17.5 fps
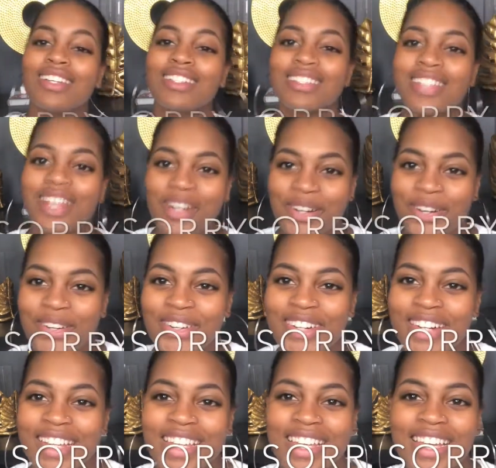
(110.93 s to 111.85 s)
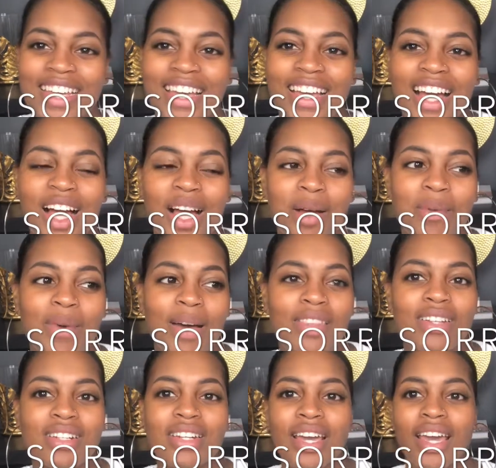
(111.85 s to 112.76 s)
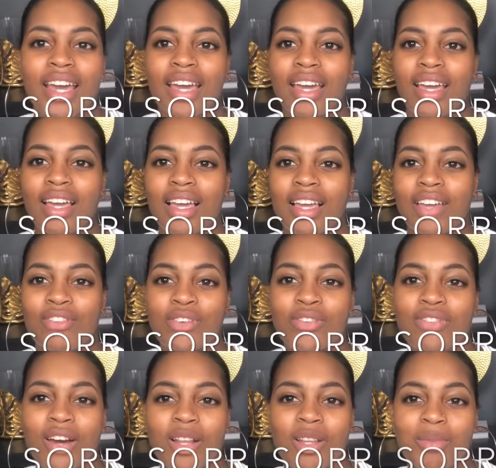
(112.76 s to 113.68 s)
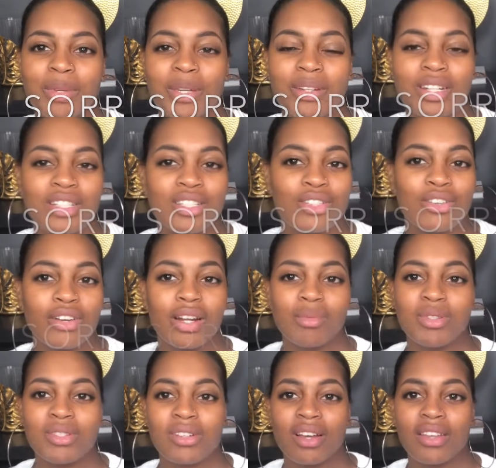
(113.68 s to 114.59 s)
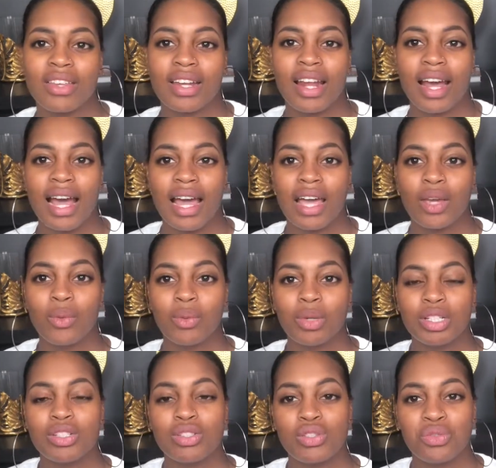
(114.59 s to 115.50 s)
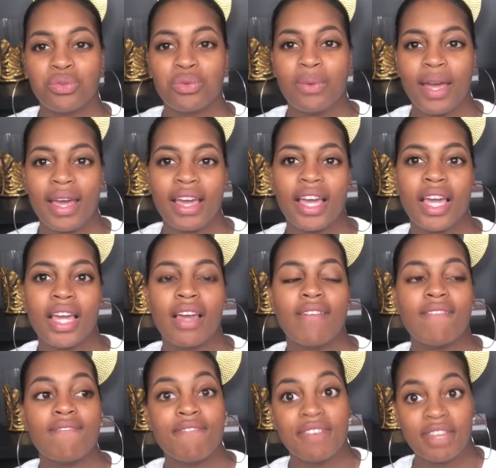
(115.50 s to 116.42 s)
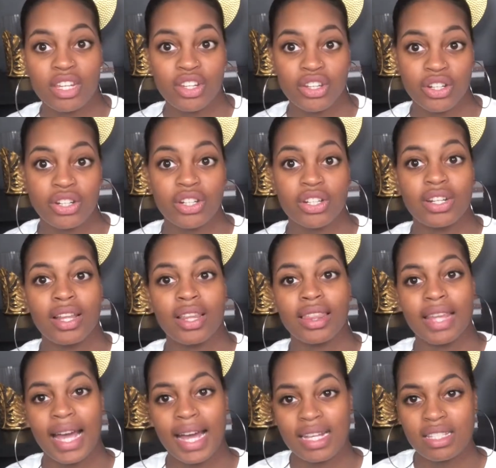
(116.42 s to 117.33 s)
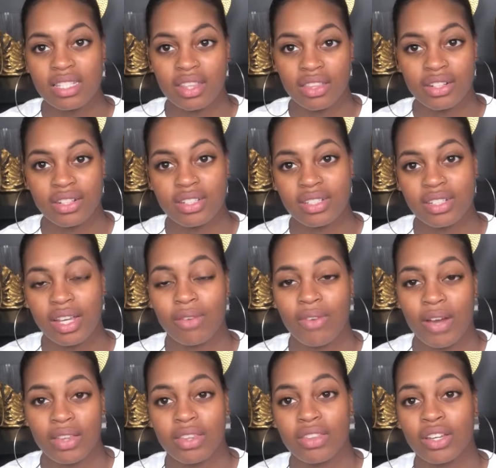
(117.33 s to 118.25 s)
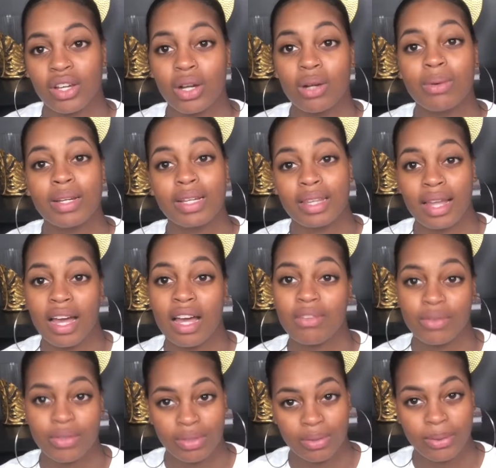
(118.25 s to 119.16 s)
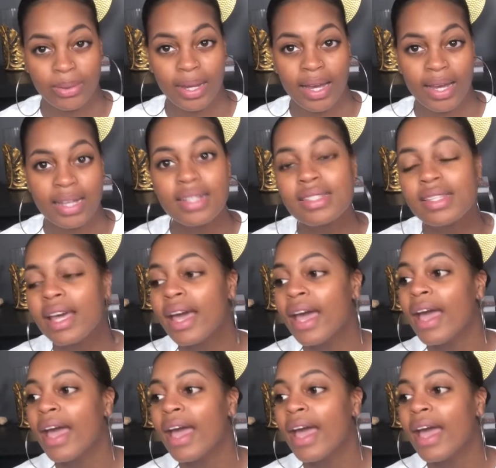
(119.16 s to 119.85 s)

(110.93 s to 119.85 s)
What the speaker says: So the other day, if you follow me on Instagram, you saw that I went to a vineyard last Thursday rather than going live with you guys.